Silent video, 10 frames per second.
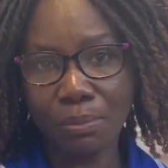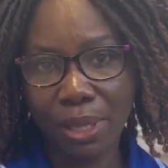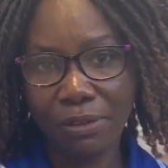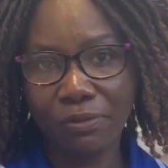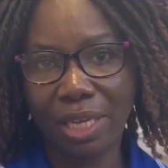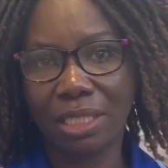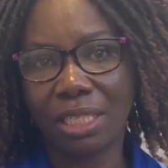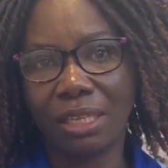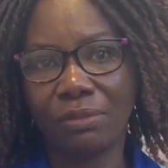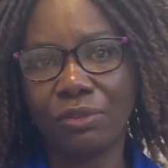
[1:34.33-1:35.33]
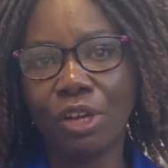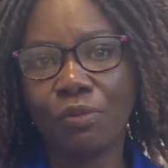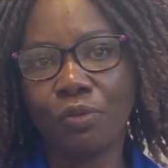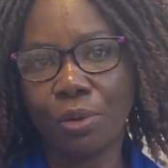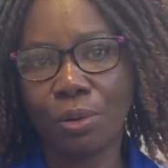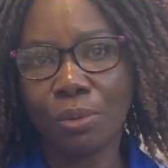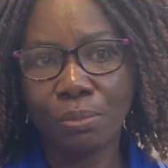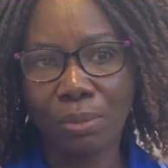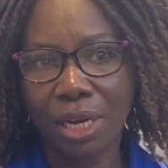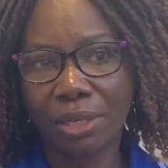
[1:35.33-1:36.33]
be effective for
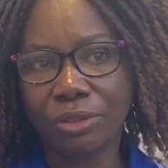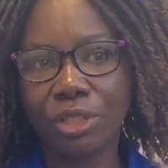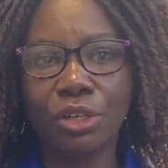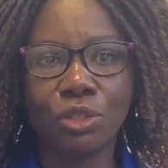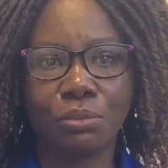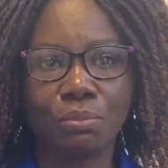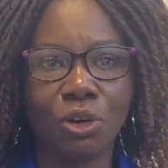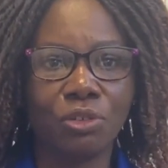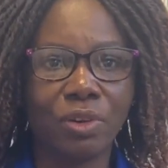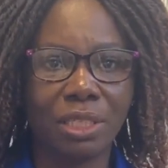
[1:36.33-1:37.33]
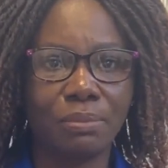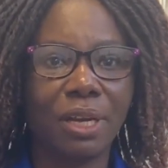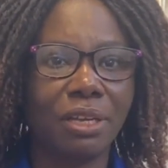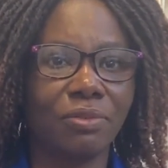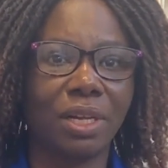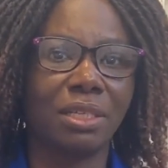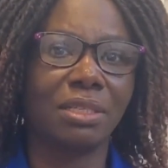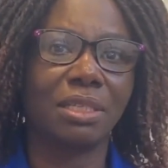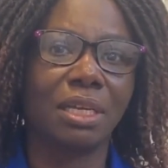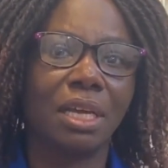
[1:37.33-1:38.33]
mild to moderate
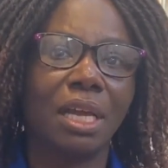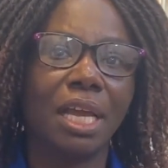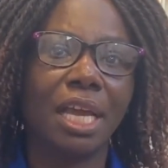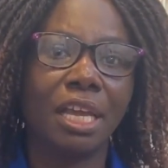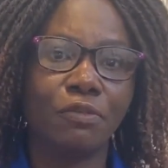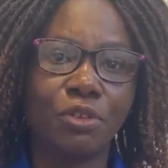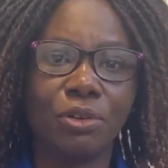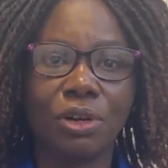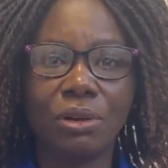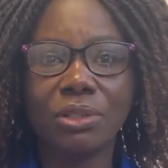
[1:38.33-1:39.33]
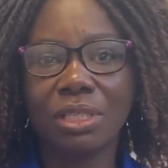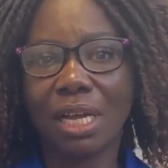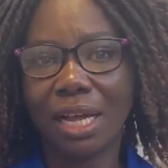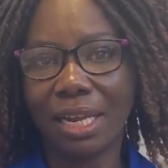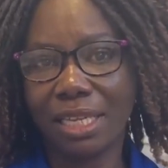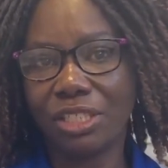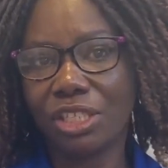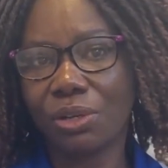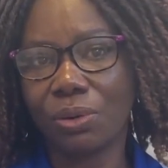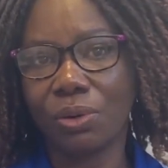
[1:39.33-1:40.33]
migraines. If you're not
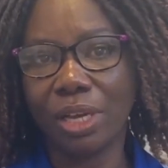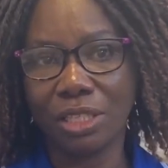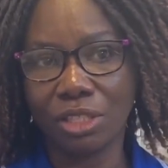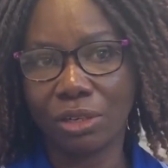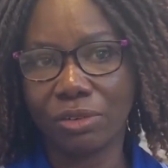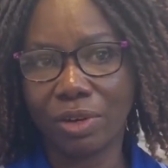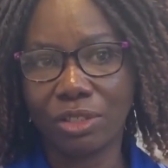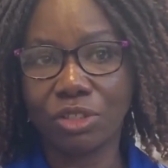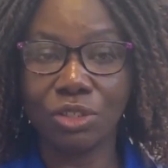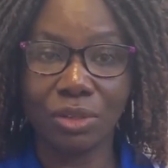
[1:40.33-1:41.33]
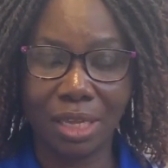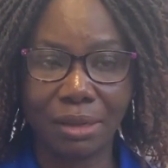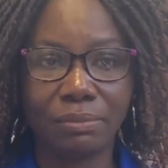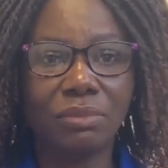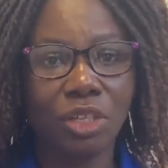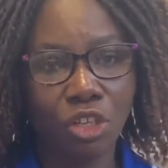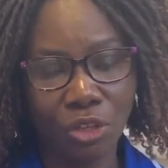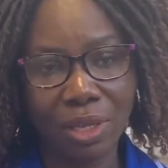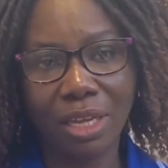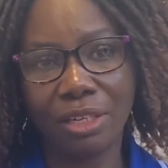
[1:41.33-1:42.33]
allergic or intolerant to them, you
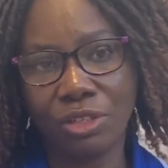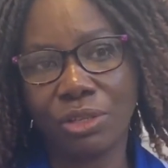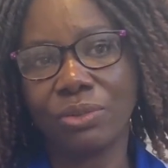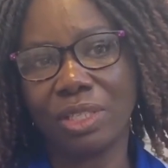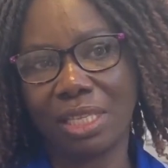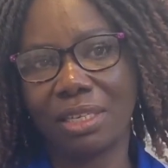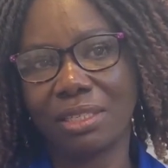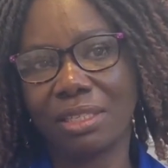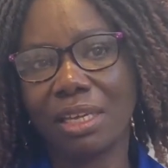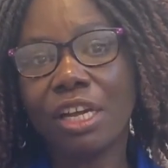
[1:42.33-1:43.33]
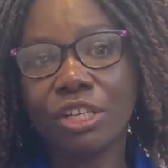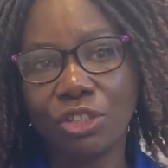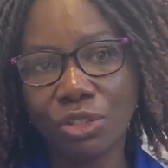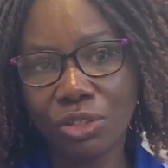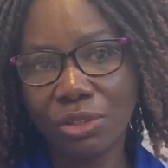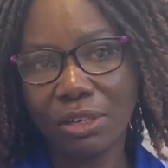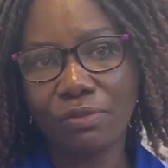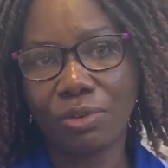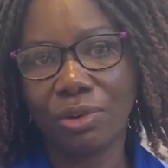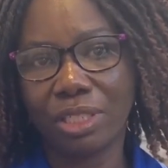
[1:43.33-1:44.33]
can use this. You should
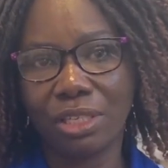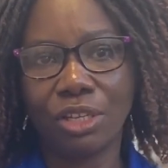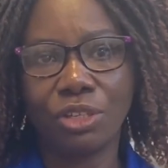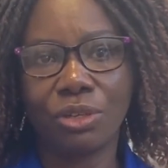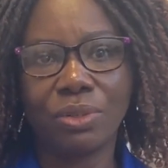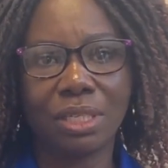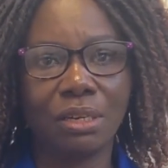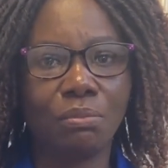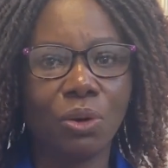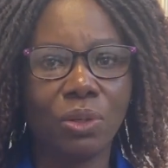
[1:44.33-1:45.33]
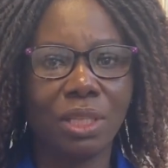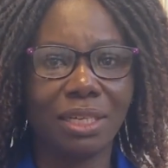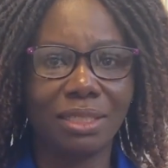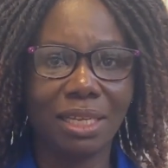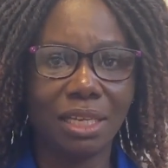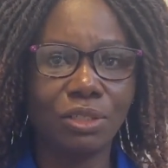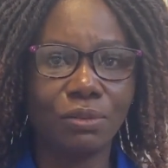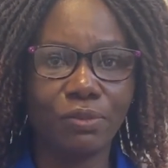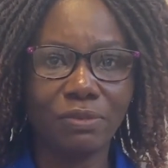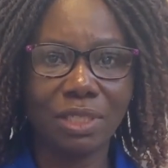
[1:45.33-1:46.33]
avoid using more than 10 to
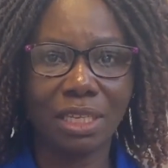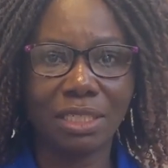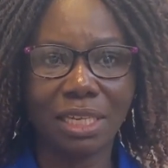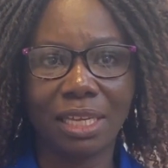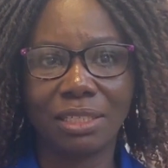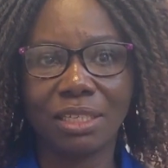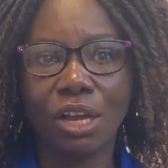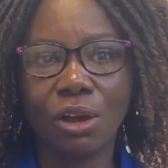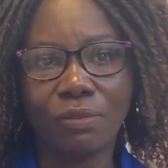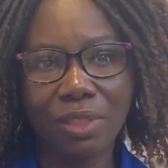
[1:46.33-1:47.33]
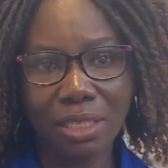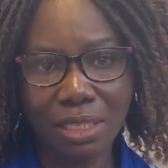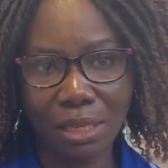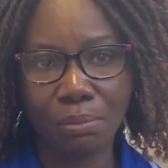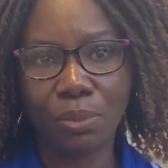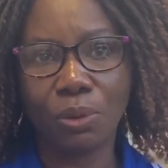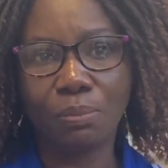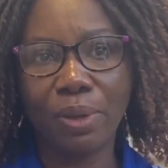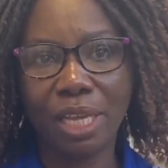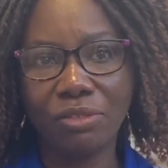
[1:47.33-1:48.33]
15 days of these simple
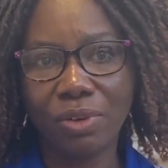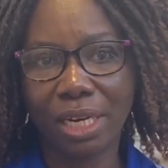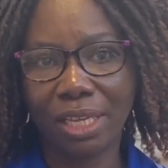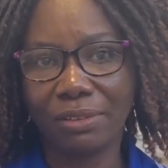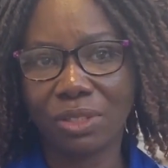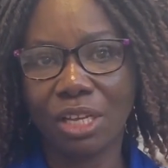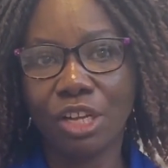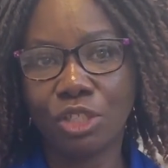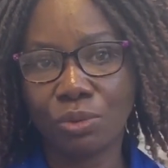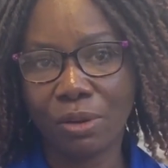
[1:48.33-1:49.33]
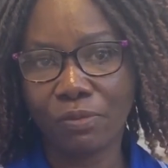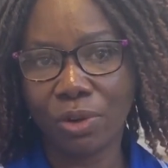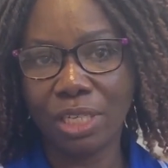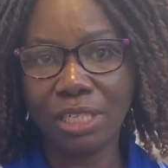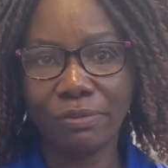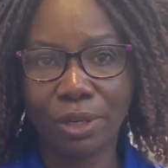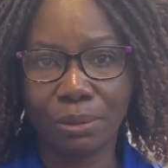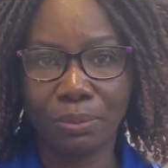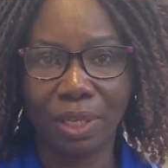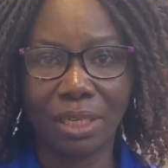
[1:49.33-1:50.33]
pain reliefs to avoid
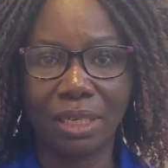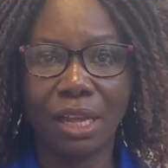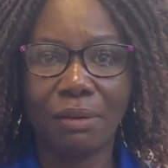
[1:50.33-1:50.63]
developing